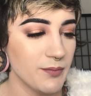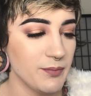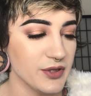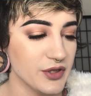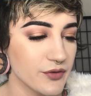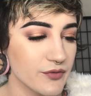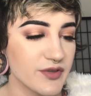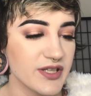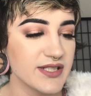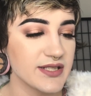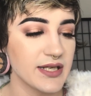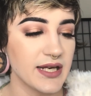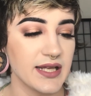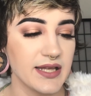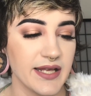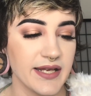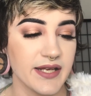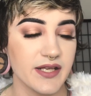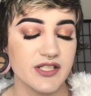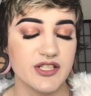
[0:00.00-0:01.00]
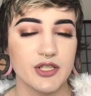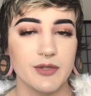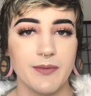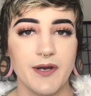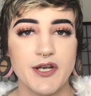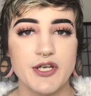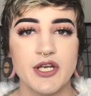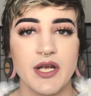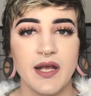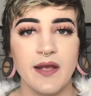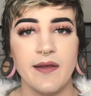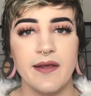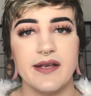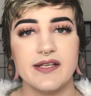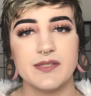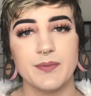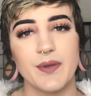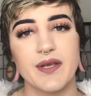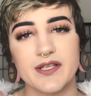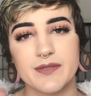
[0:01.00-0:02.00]
but the reason I like it so much
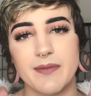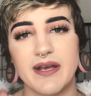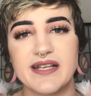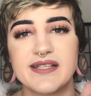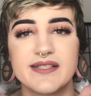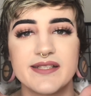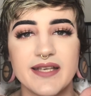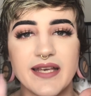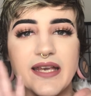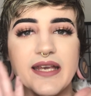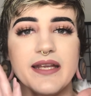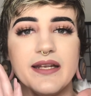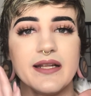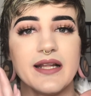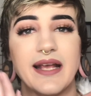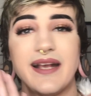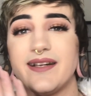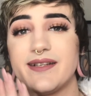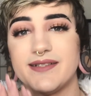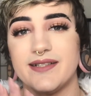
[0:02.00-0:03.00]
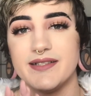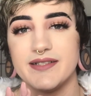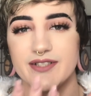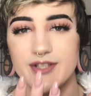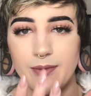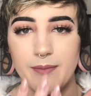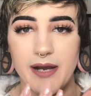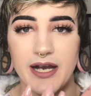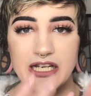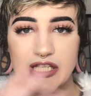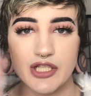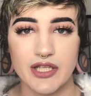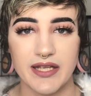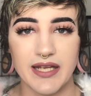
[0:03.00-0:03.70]
is because my skin likes it so much.